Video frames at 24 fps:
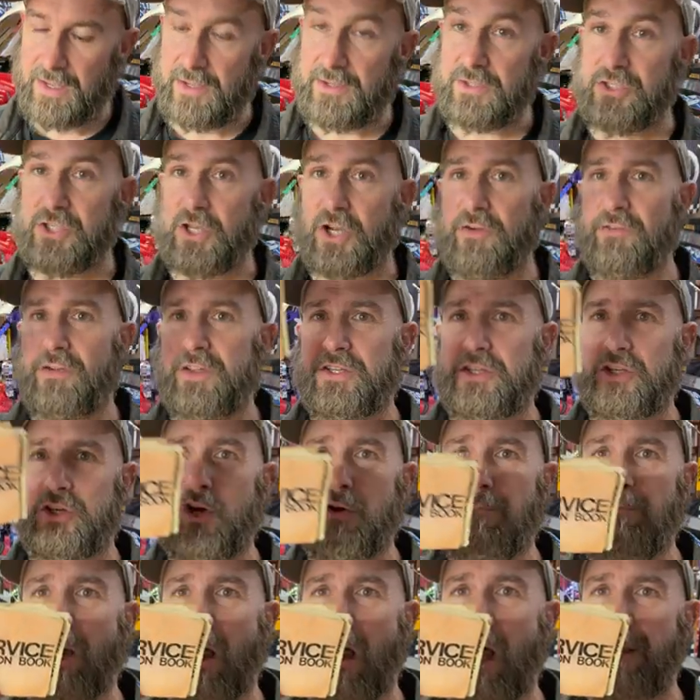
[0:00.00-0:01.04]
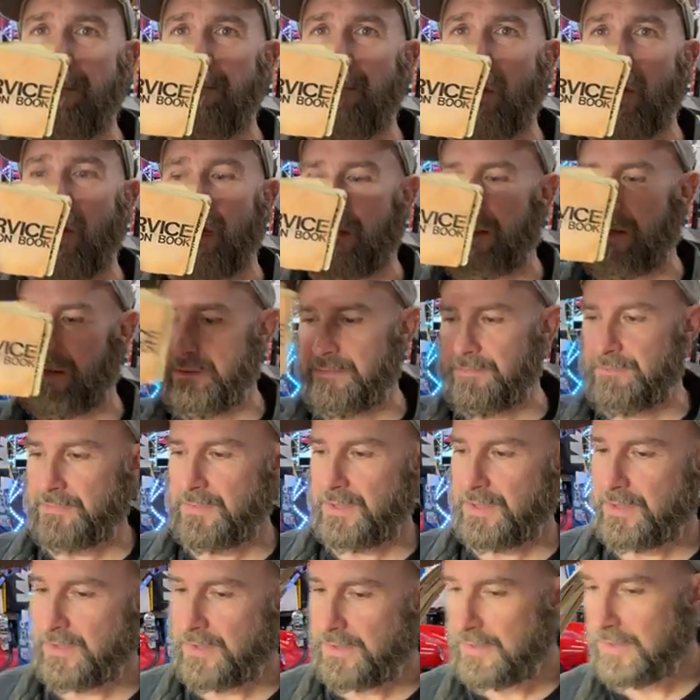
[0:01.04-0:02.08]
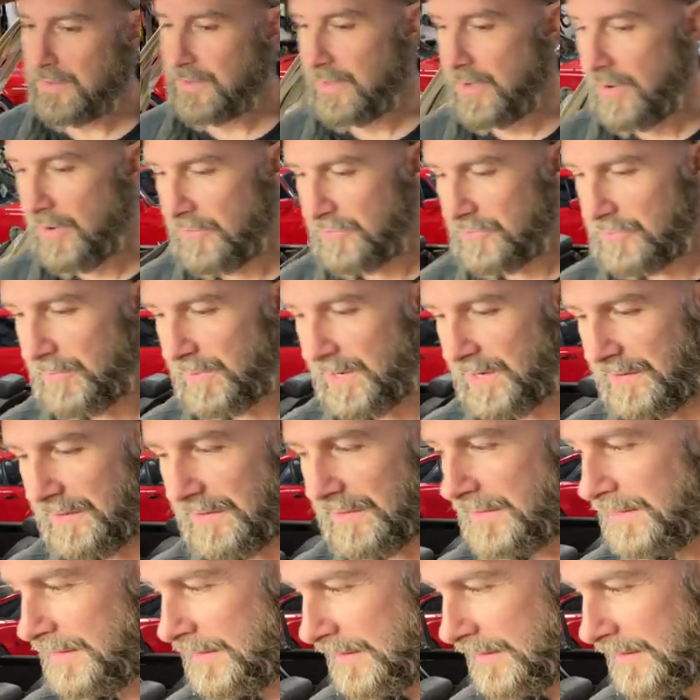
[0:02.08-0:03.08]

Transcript: Service coupon book. Goes with